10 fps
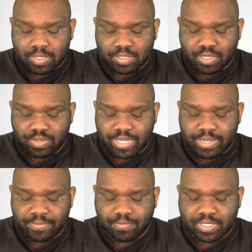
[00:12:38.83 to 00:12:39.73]
So
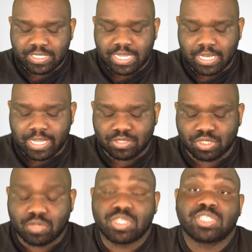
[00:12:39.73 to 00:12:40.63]
then we see Electra.
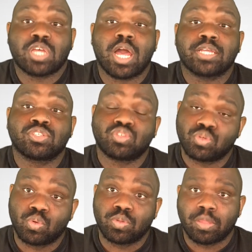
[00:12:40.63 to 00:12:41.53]
So she's talking
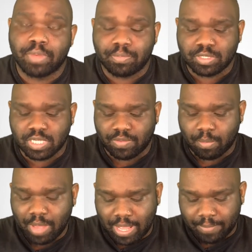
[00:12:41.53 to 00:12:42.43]
to the members of the
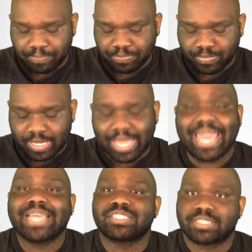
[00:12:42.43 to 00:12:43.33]
mob,
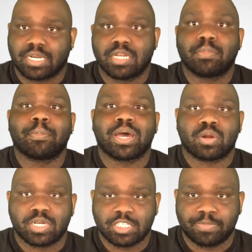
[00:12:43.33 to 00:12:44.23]
and she's telling them about
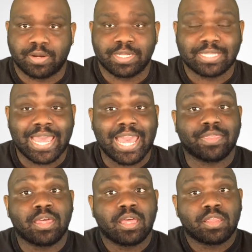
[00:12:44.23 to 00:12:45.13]
her experience at
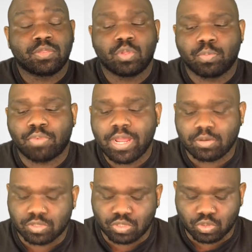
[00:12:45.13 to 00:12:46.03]
the
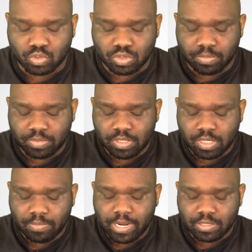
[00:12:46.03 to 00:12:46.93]
bridal shop, no, the
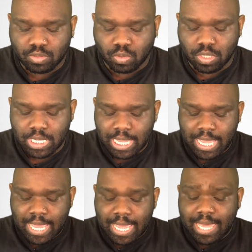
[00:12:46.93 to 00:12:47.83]
bridal store,
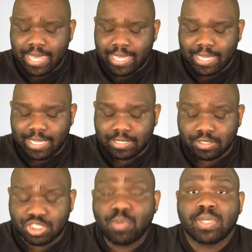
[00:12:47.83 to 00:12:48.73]
and
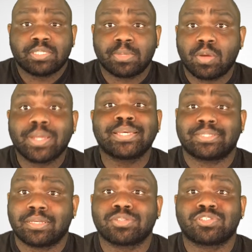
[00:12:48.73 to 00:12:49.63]
she wants them to go and get
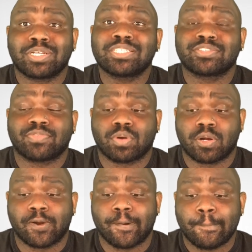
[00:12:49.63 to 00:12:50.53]
those dresses for her.